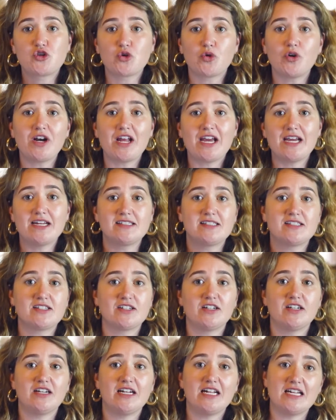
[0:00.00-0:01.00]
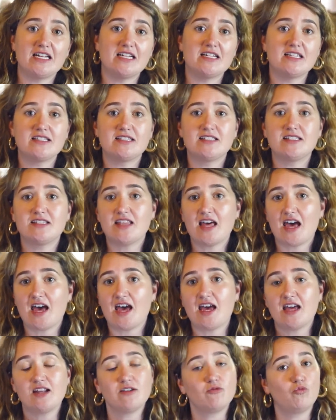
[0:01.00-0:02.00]
short answer is
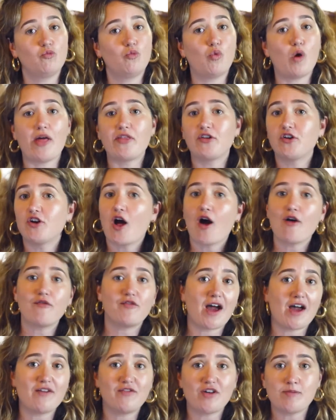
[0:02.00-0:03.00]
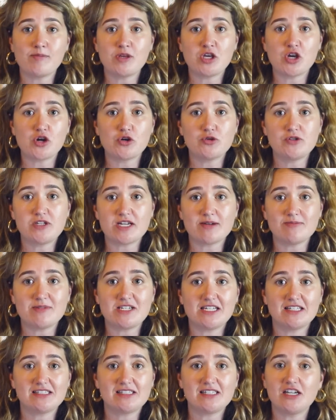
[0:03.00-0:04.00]
that whether or not
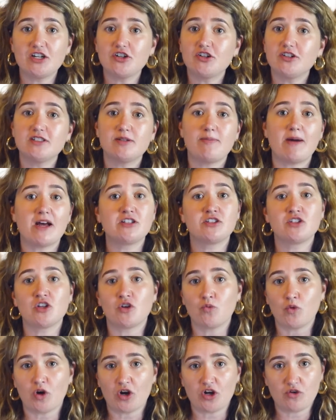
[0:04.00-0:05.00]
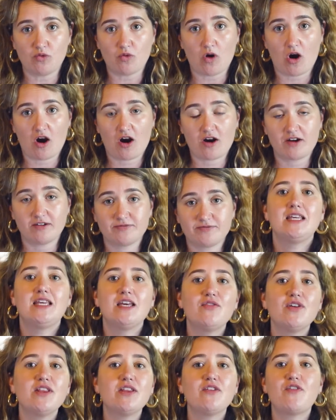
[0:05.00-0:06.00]
5-MeO-DMT is legal depends on where you are.
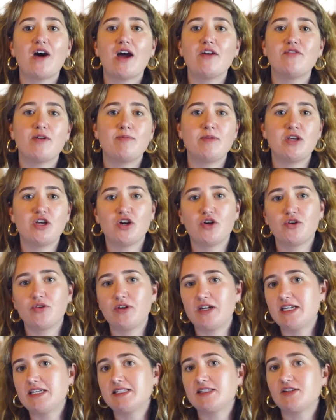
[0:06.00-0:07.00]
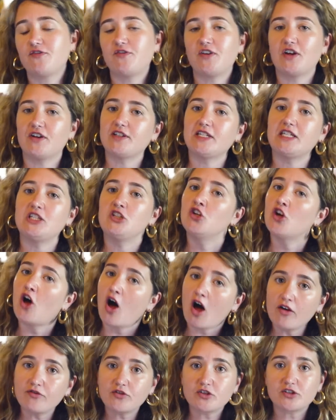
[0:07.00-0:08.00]
Given the 5-MeO is a fairly
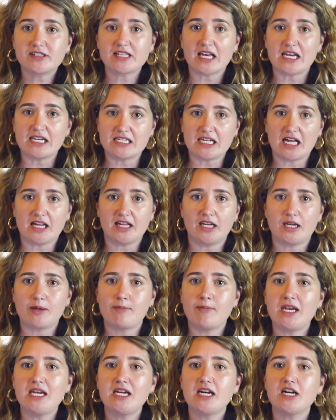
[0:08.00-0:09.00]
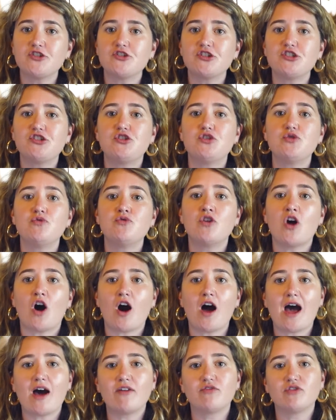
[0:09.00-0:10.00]
novel psychedelic, many countries do
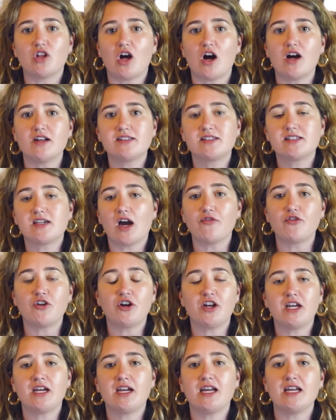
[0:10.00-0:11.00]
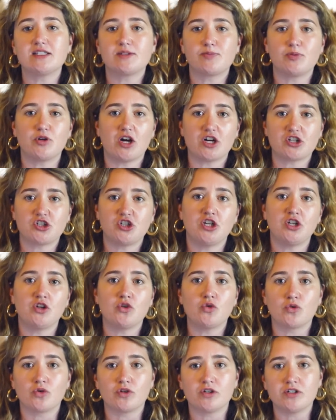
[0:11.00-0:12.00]
not have laws governing its production
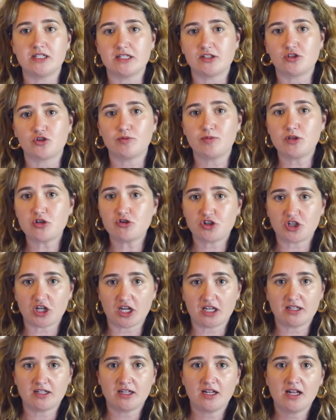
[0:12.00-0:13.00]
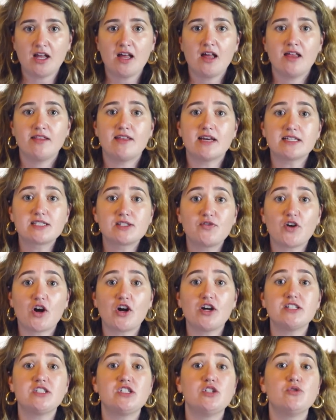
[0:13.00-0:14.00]
or distribution. Thus
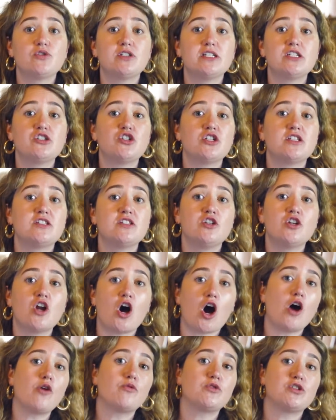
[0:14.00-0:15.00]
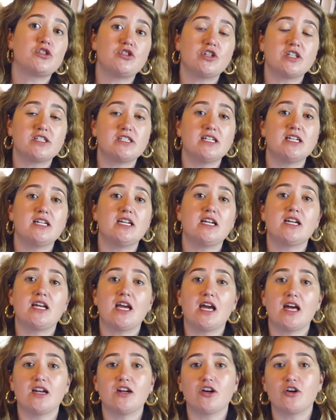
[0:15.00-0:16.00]
far, its usage is not restricted in
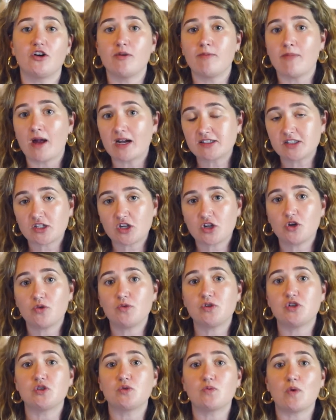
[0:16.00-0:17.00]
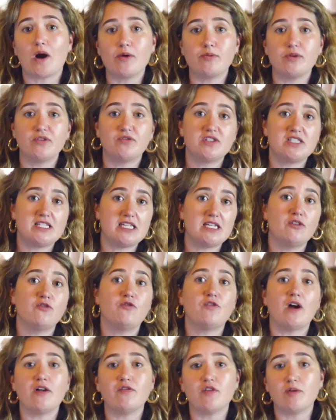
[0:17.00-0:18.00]
Canada or Mexico, which is why we've seen
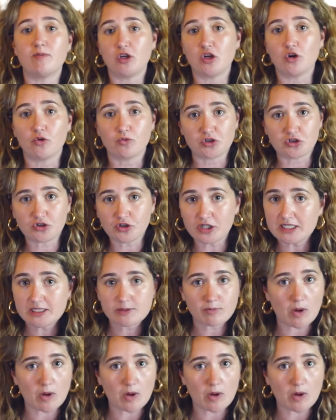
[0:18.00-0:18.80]
5-MeO retreats